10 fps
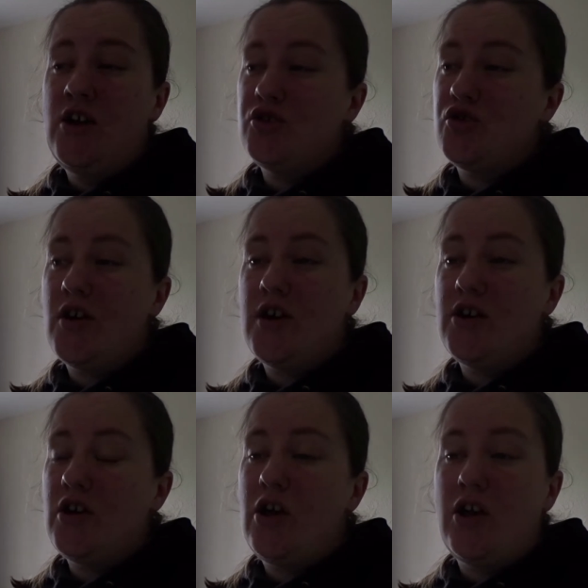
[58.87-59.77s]
try
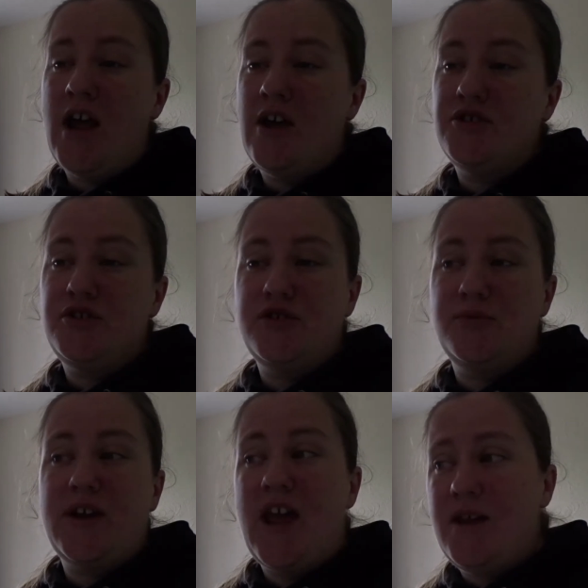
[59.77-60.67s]
and learn how to do
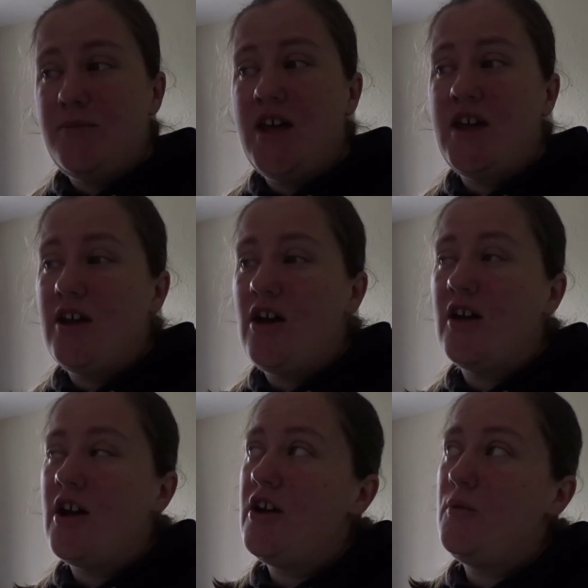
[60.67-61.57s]
some gaming. I
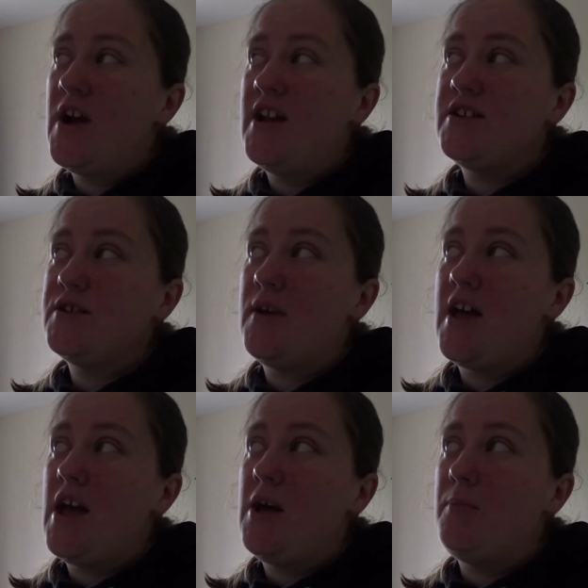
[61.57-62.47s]
kind of went into
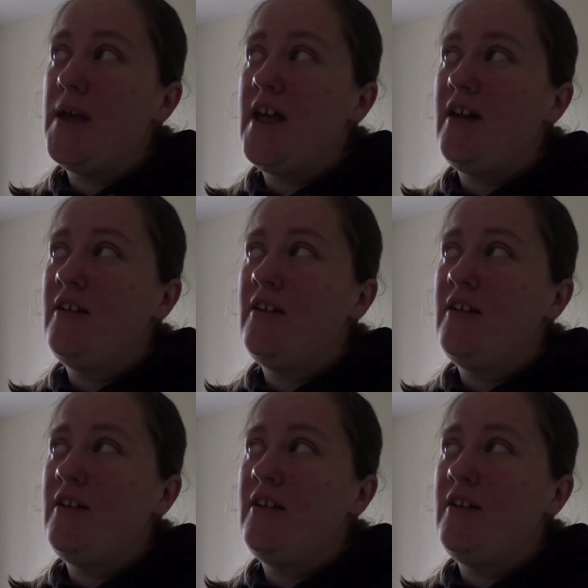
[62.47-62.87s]
it a bit